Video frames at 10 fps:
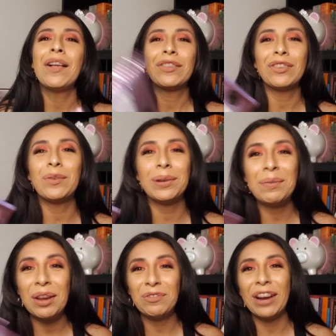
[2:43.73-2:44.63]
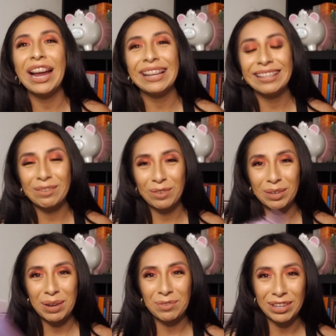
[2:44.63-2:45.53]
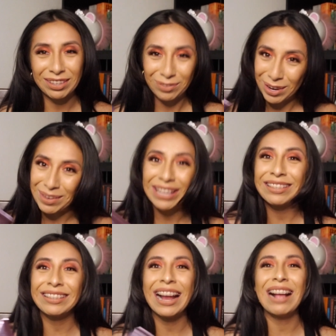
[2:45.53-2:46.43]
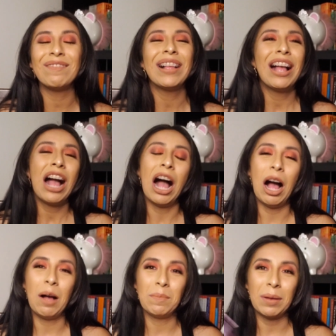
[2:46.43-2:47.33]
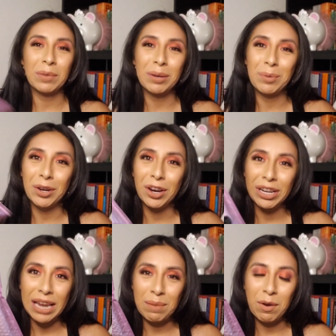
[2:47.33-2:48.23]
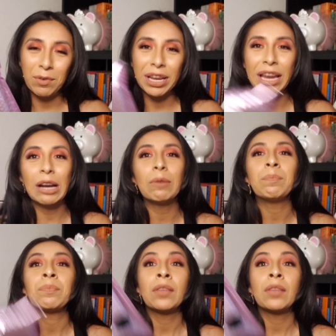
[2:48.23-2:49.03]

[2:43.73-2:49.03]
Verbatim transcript: So one of my friends from Instagram, I'm gonna put her name over here.